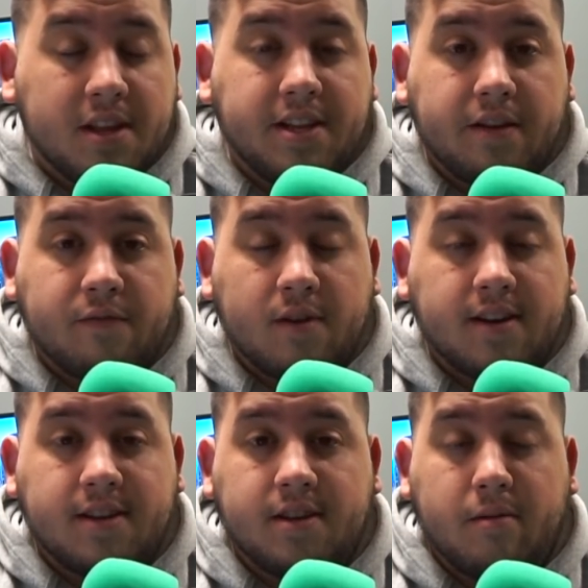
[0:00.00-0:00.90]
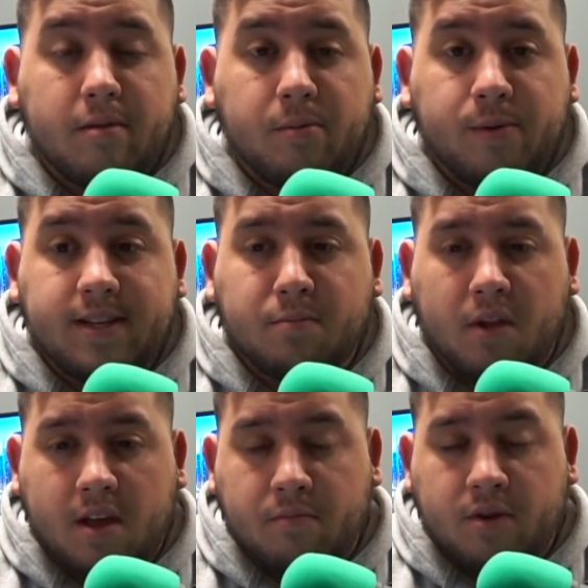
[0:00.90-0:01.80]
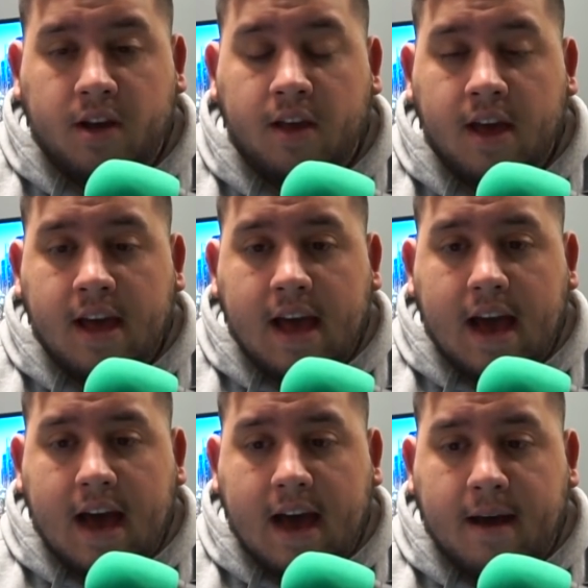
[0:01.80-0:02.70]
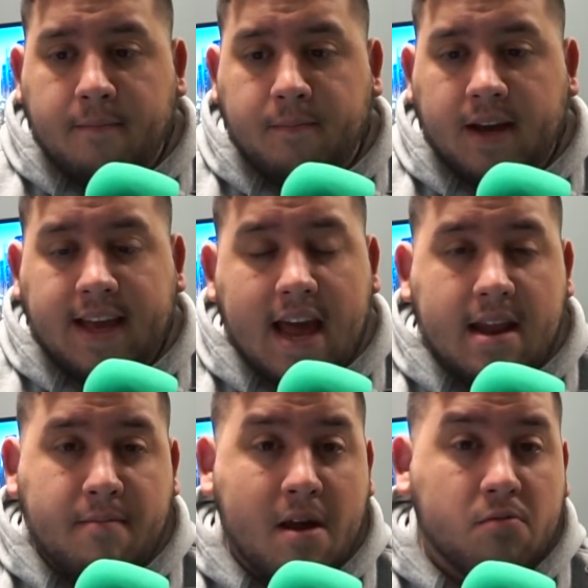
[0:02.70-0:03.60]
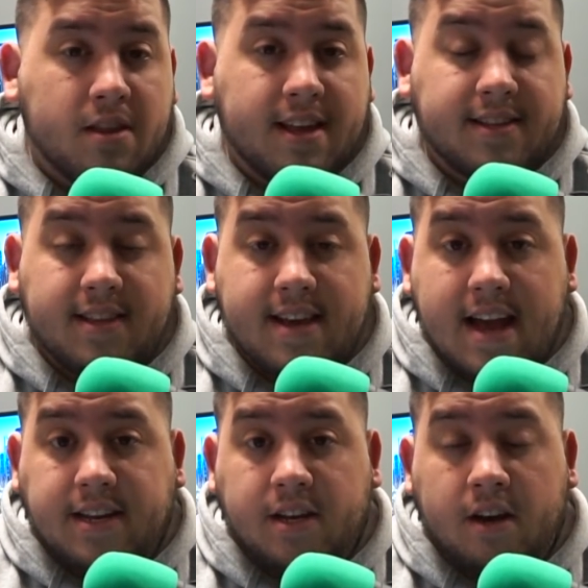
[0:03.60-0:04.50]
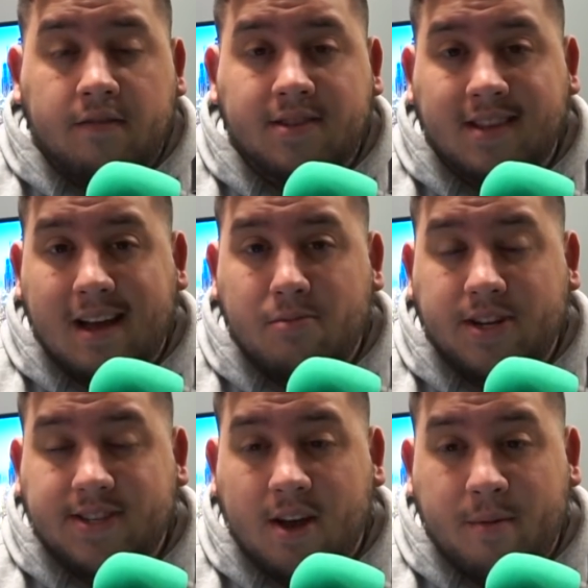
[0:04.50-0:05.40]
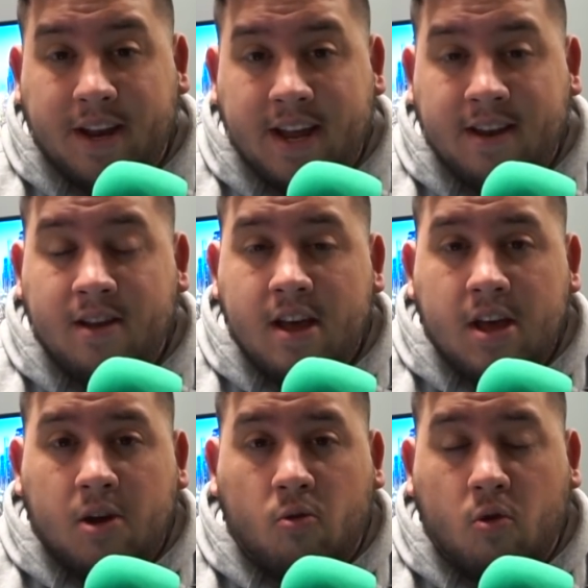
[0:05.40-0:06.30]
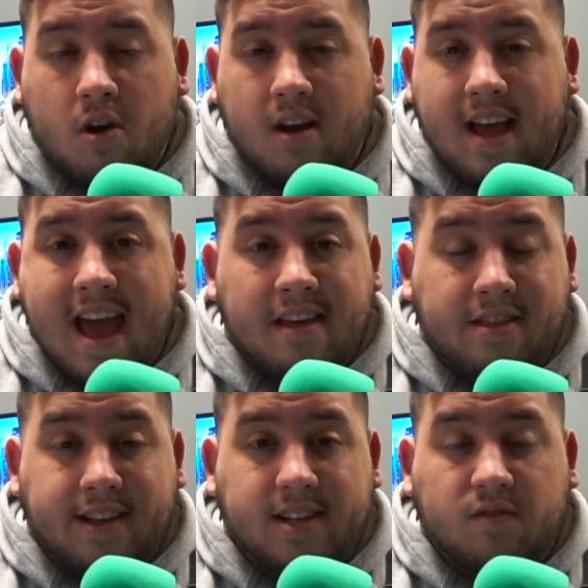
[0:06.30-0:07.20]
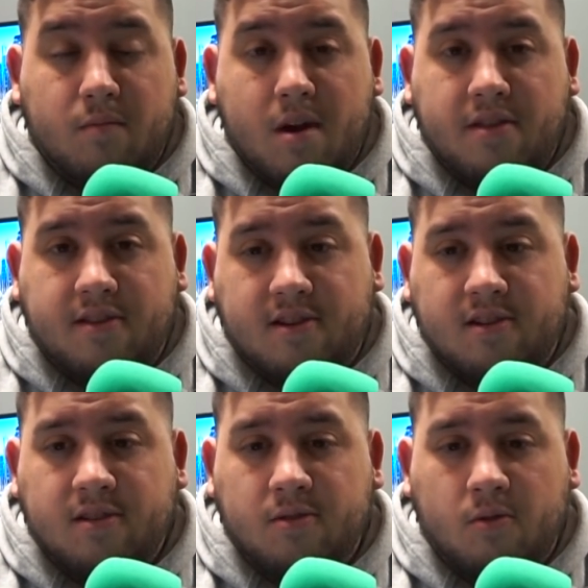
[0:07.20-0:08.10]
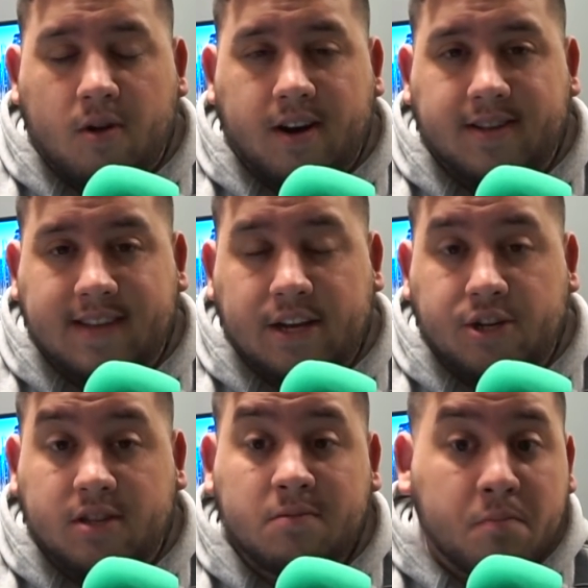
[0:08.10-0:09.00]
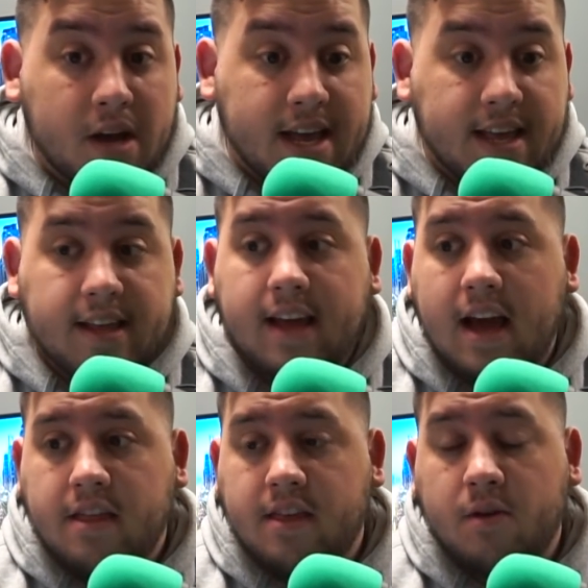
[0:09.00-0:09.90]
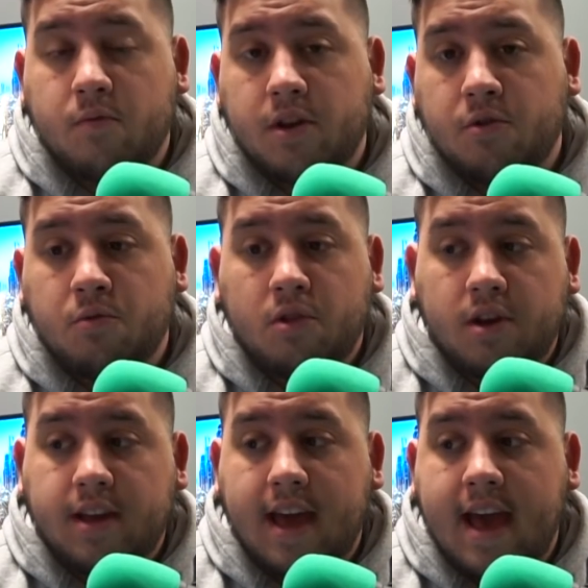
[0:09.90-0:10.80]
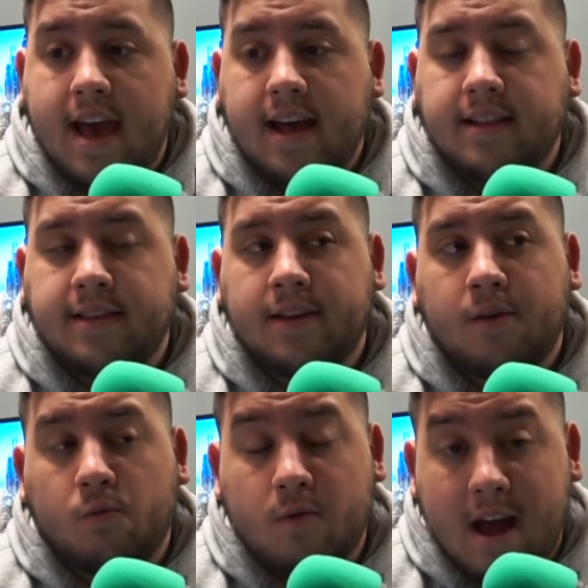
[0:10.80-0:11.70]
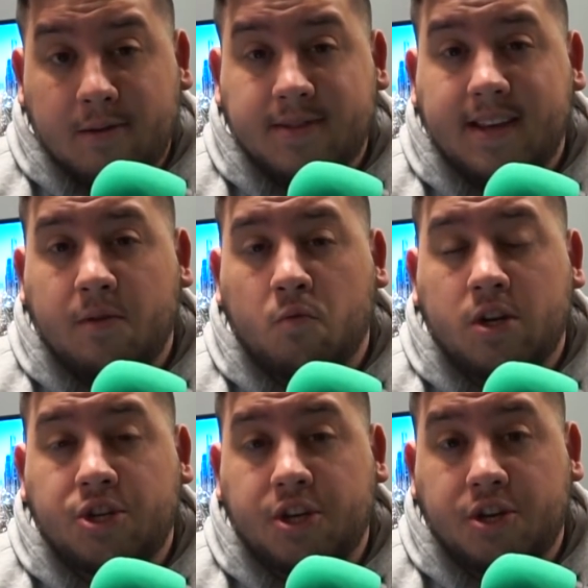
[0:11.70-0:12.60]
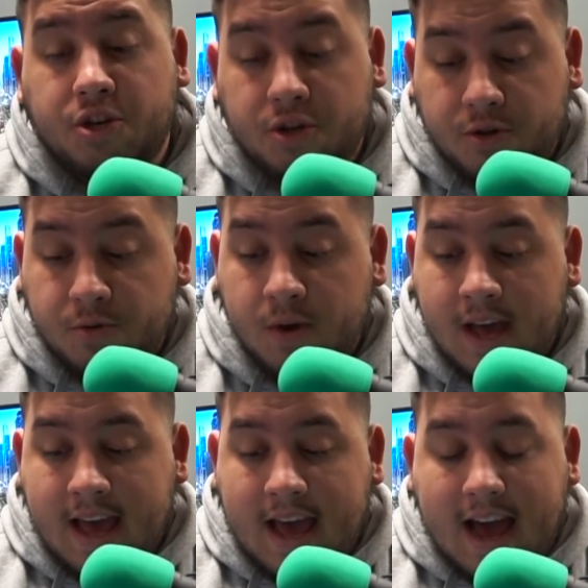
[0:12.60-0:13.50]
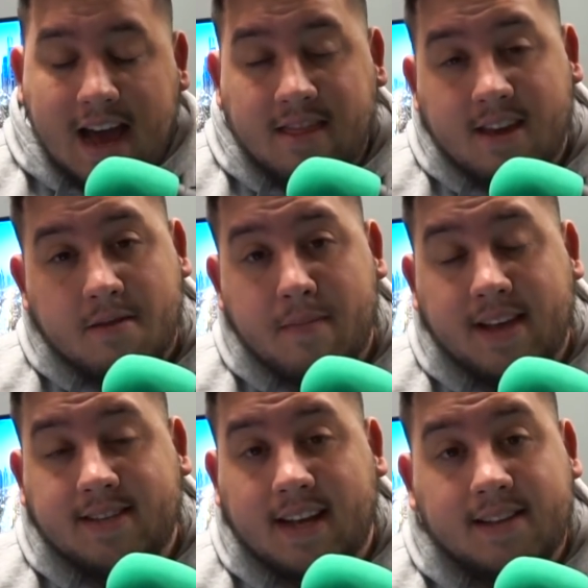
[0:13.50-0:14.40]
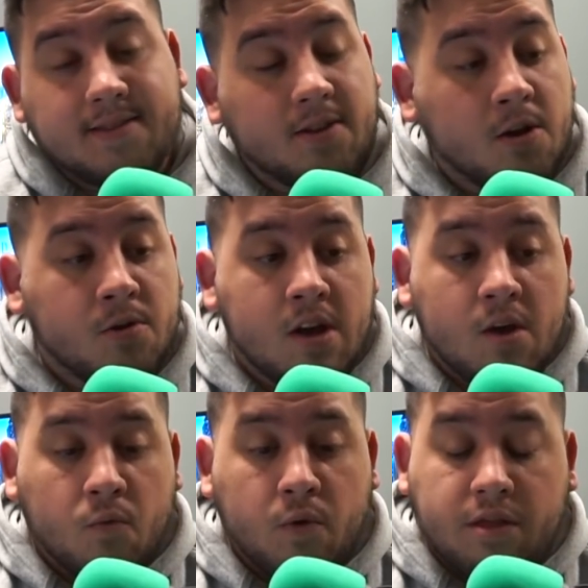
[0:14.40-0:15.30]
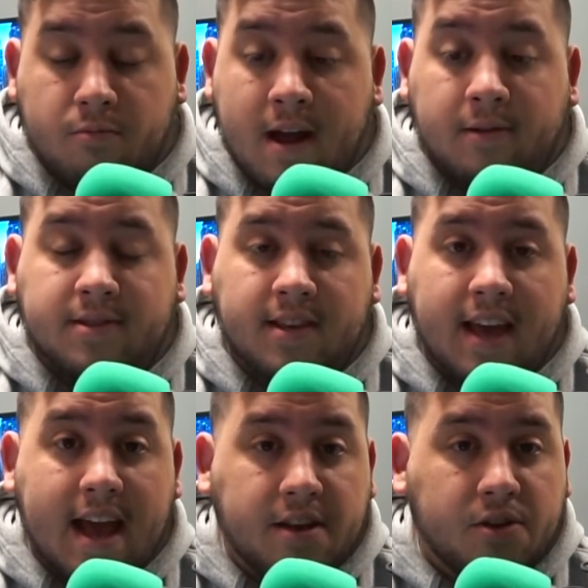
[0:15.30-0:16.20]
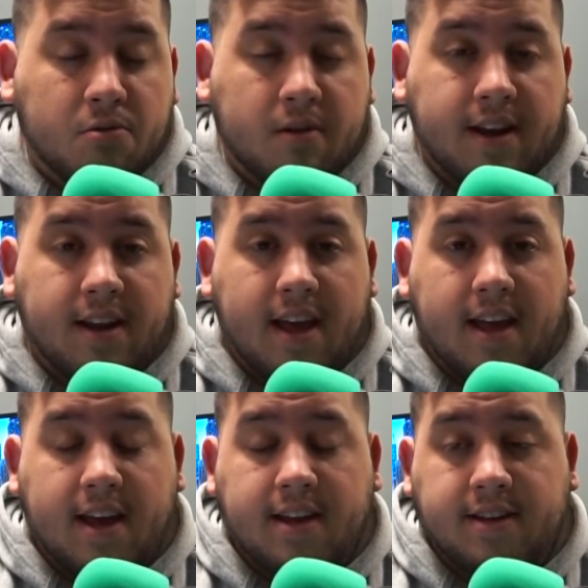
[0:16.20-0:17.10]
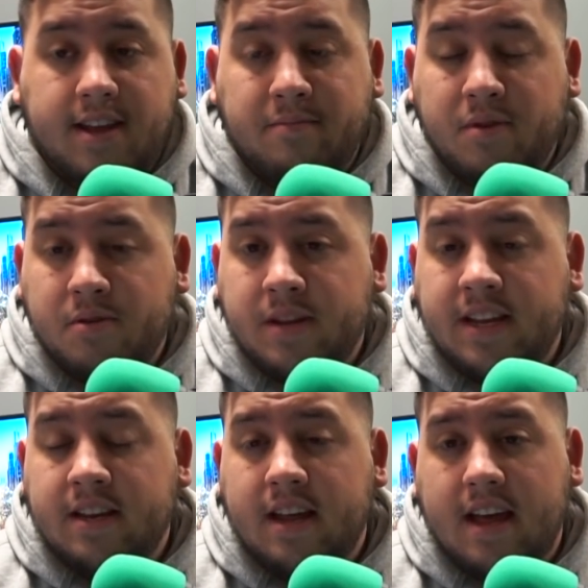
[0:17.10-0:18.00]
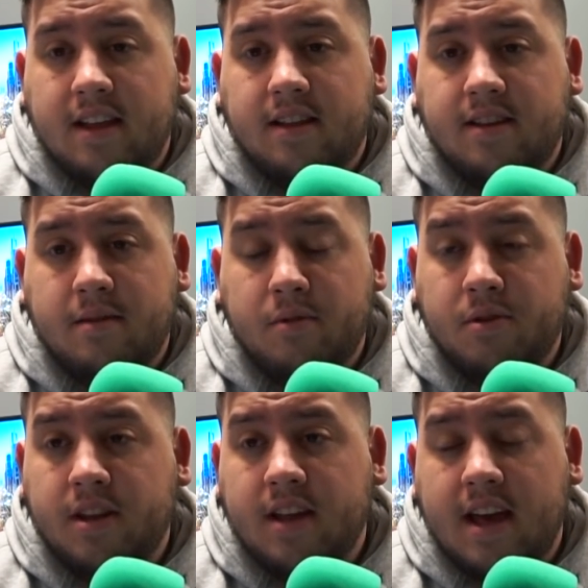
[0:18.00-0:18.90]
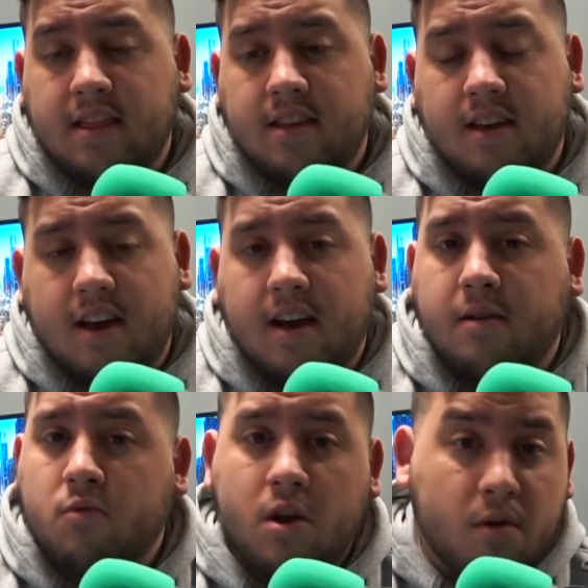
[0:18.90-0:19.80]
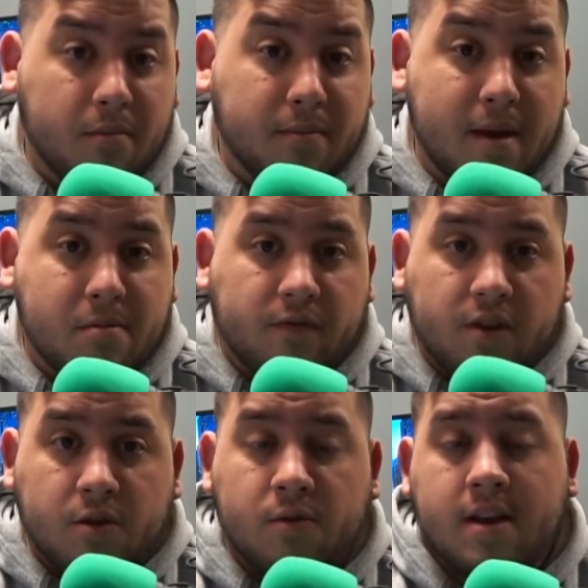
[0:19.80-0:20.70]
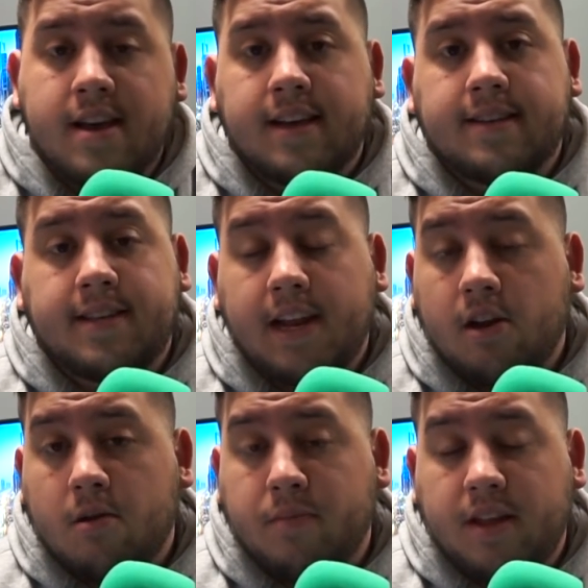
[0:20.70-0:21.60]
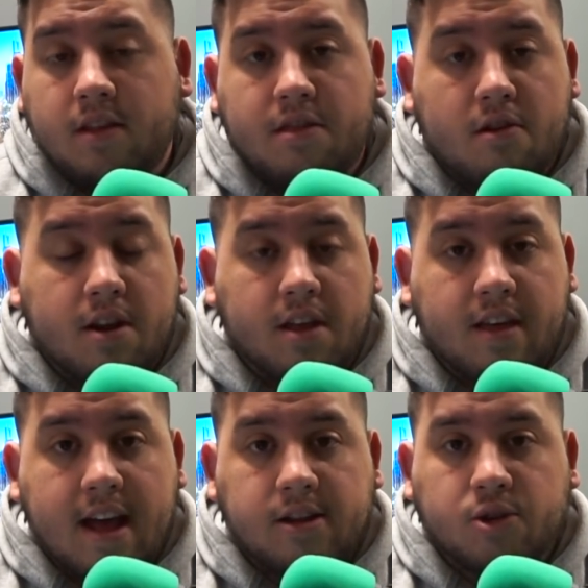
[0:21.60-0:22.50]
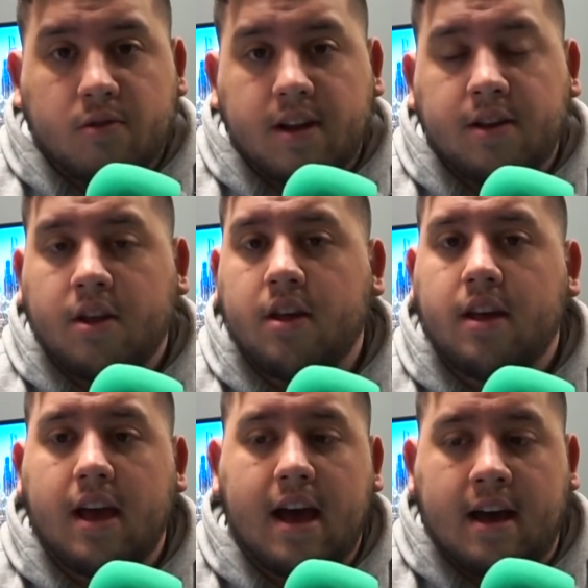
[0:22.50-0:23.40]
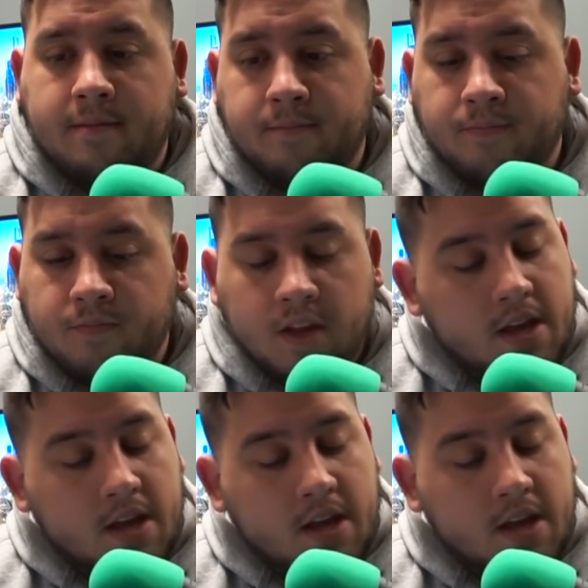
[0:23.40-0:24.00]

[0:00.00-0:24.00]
really different in WWE's playbook. Um, again, I'm not really into the idea of celebrities coming in or athletes from other organizations, but I think when you look at Rousey and what she could do, I think it makes sense. So with Rousey entering and debuting debuting at the uh, Royal Rumble pay per view, seeing her being the 30th entrant, um,